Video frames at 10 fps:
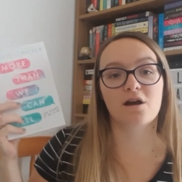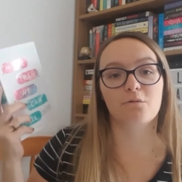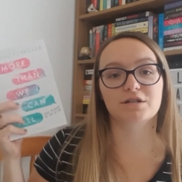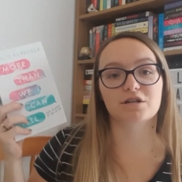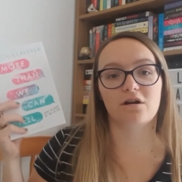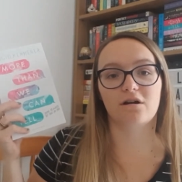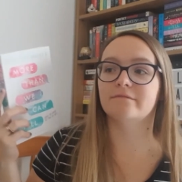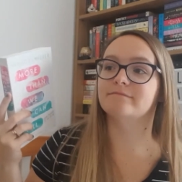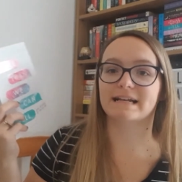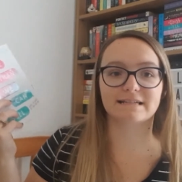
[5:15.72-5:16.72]
which are
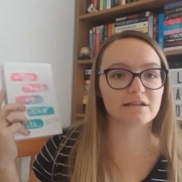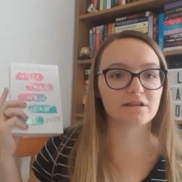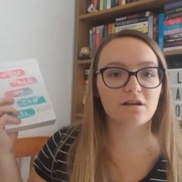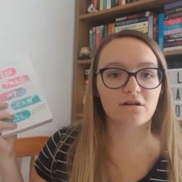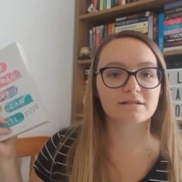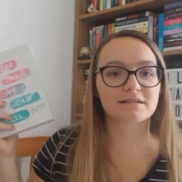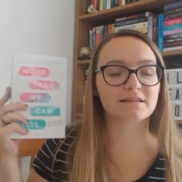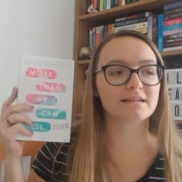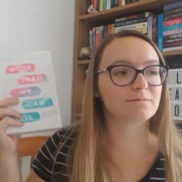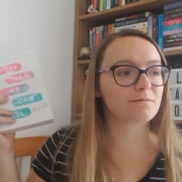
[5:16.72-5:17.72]
Letters to the Lost,
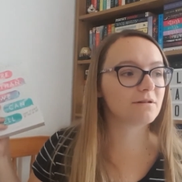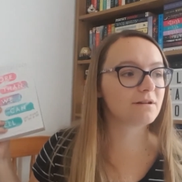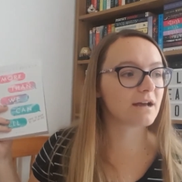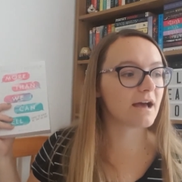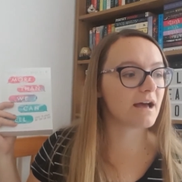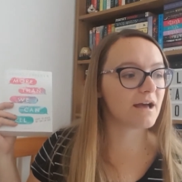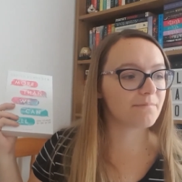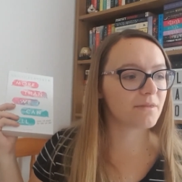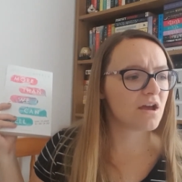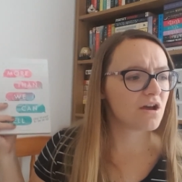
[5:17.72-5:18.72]
this one,
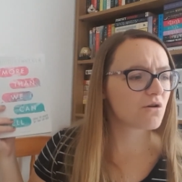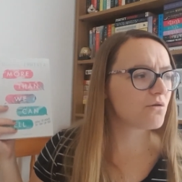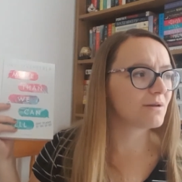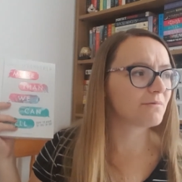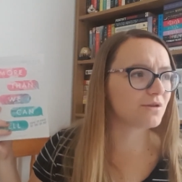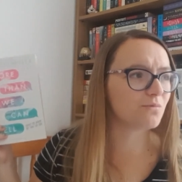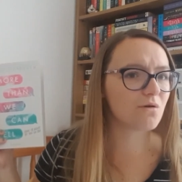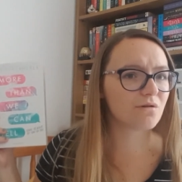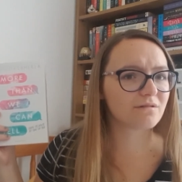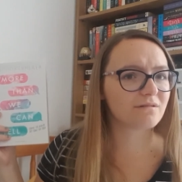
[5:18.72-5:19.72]
um, Call It What You
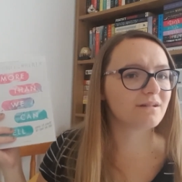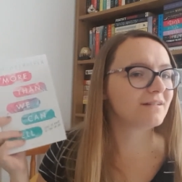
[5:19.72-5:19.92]
Want,